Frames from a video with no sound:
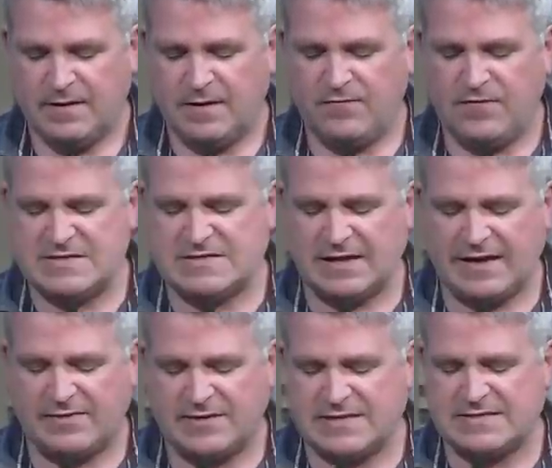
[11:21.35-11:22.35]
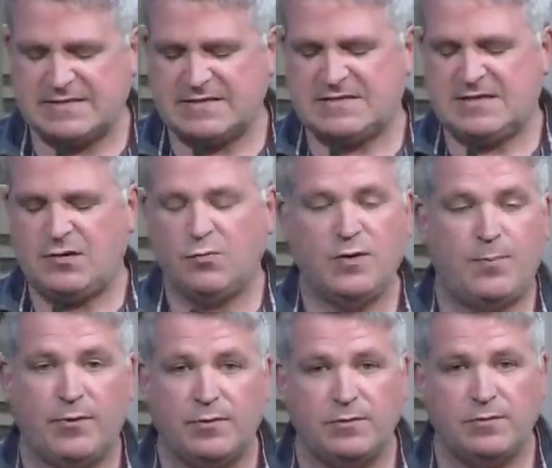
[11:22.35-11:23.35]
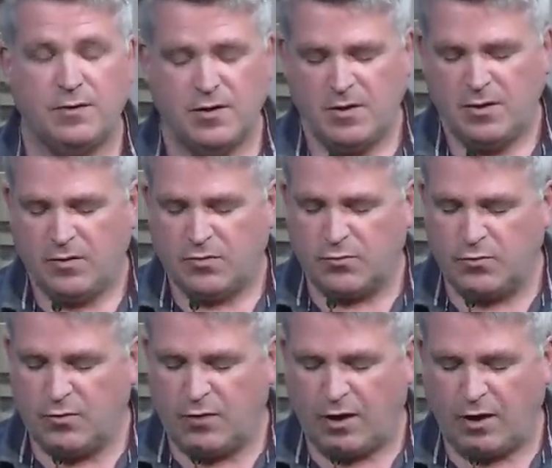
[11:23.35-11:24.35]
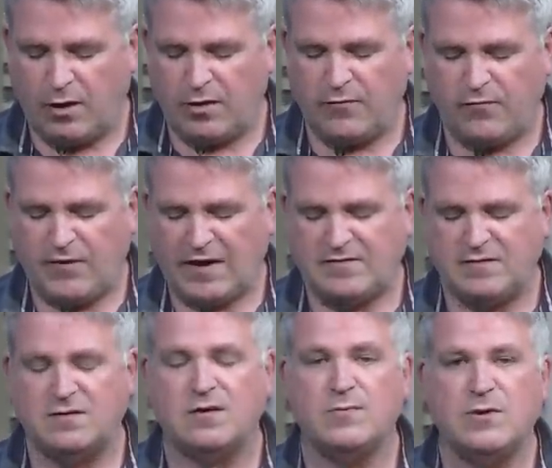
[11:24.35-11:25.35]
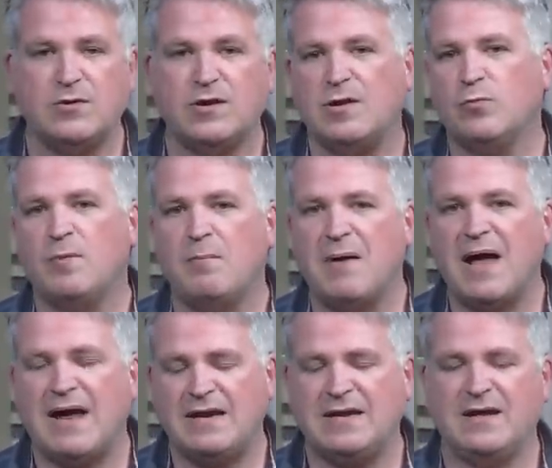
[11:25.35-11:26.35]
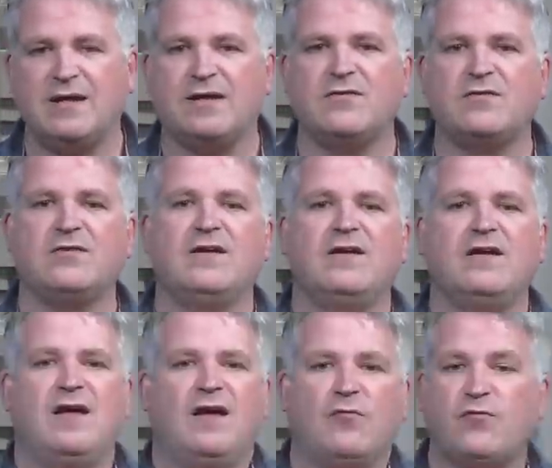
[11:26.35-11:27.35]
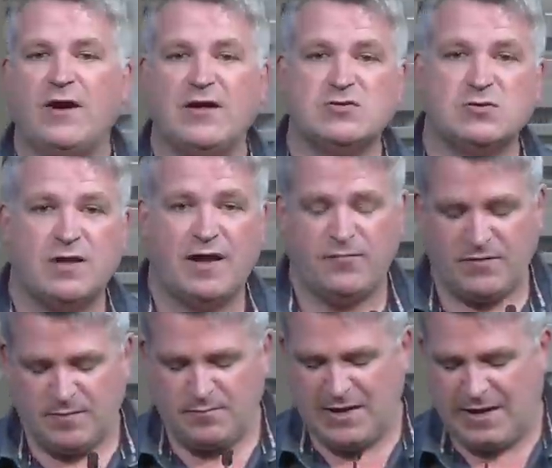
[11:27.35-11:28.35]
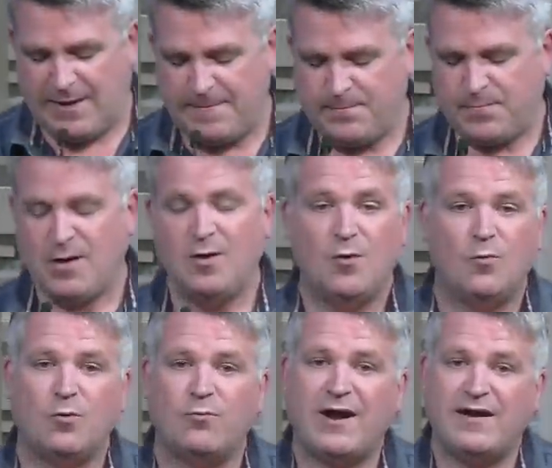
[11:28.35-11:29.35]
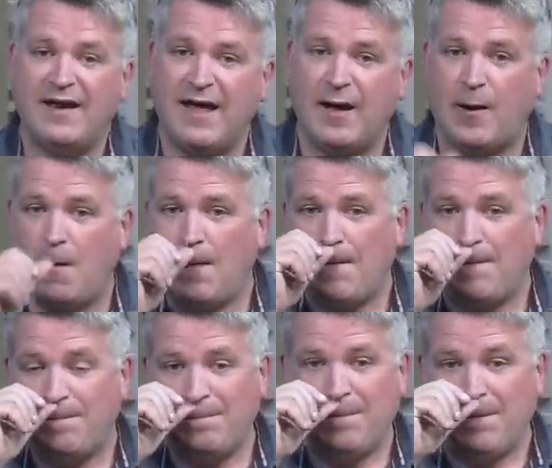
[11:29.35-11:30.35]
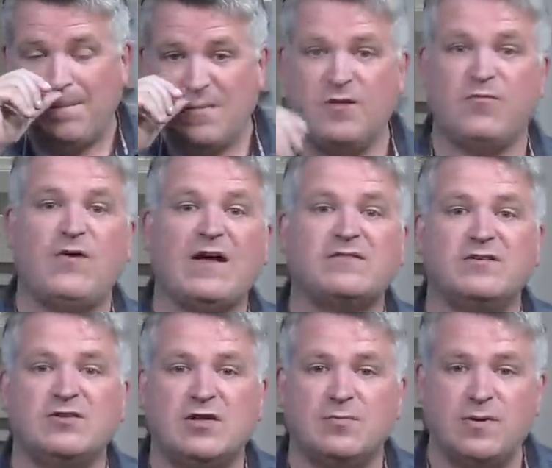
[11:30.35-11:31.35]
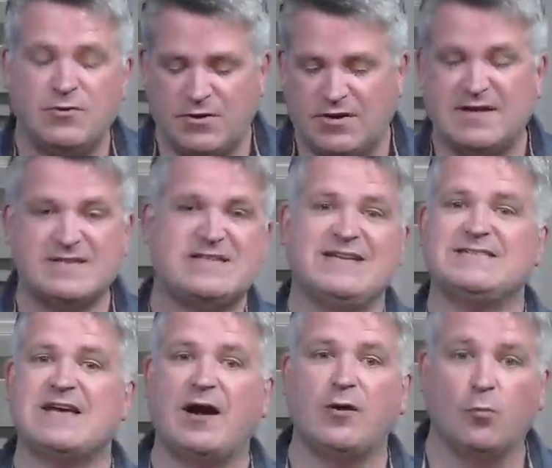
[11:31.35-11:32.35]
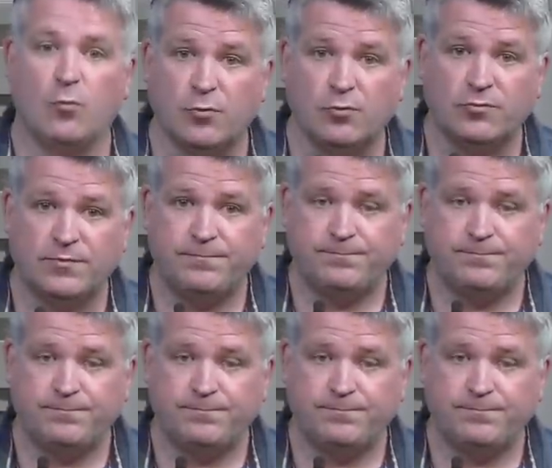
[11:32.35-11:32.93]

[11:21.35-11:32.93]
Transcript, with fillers: Events like this send a ripple through our affected community, reminding us how fragile life can be. Well, right now, the affected community is the entire world.